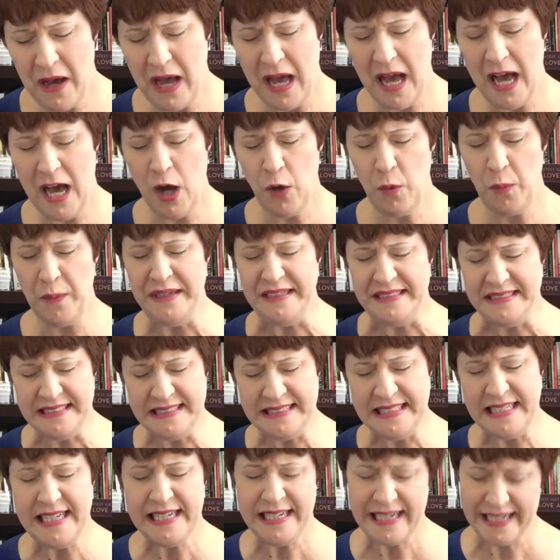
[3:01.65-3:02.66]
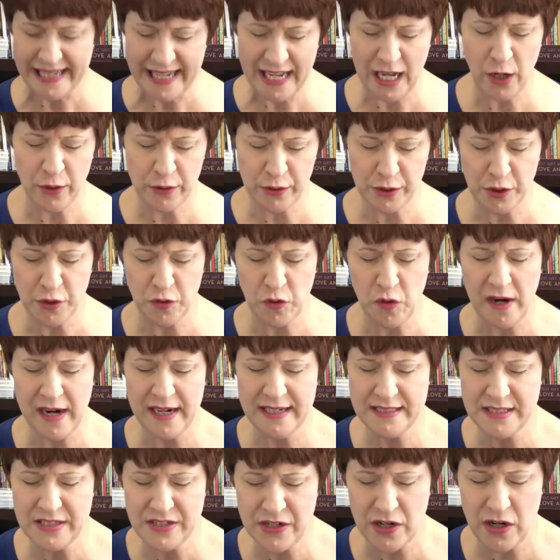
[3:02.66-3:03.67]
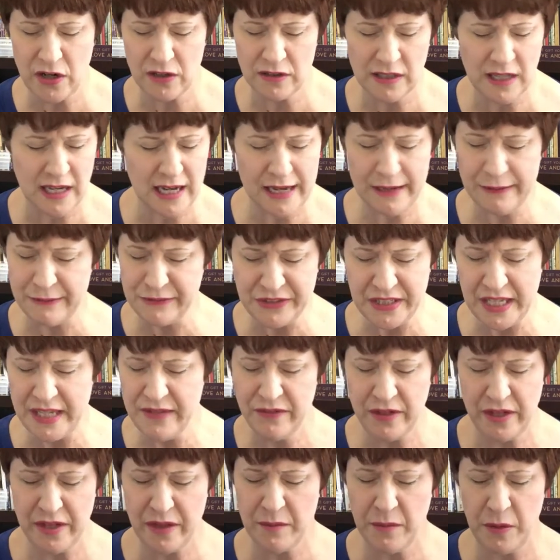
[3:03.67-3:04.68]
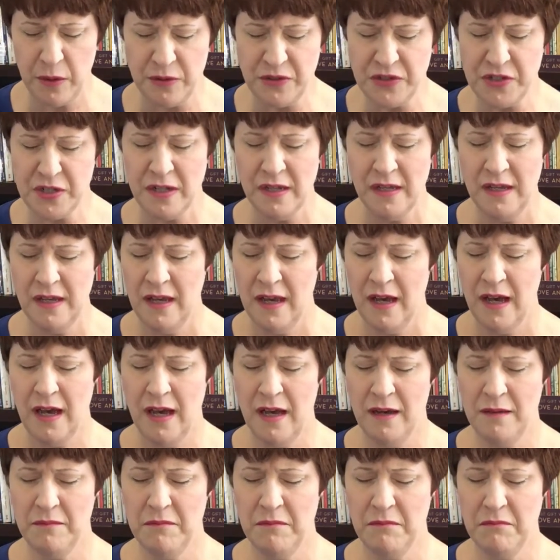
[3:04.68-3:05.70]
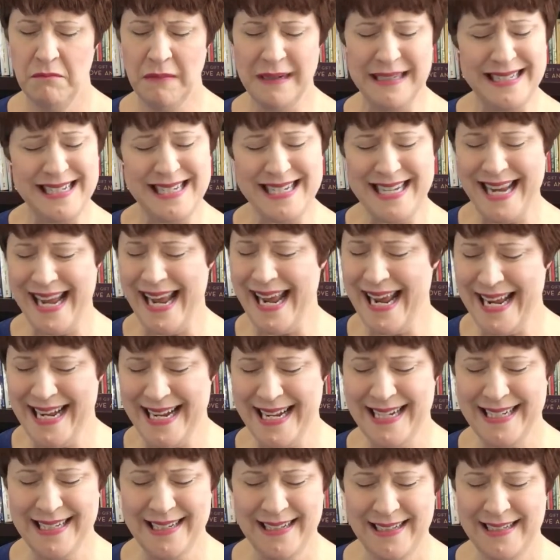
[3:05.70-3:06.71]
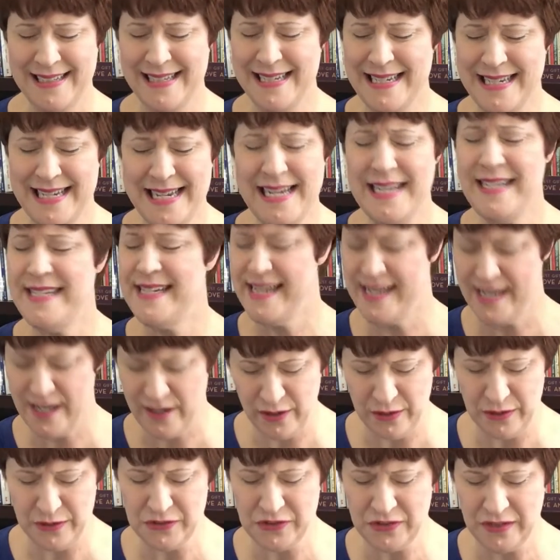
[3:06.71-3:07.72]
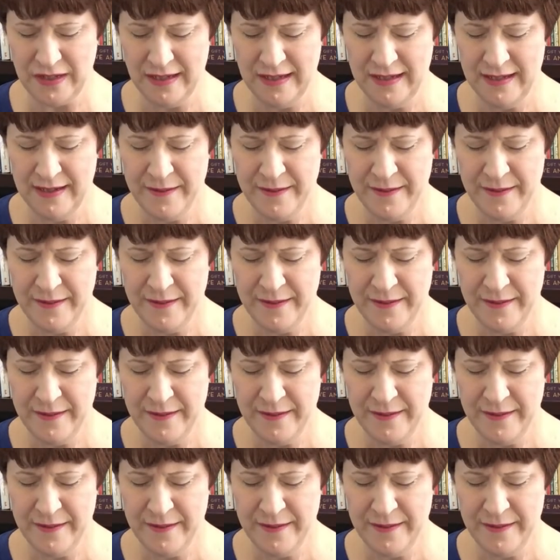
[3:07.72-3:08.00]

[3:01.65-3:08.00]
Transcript: how we see and encounter Christ in our lives, even in the most mundane details.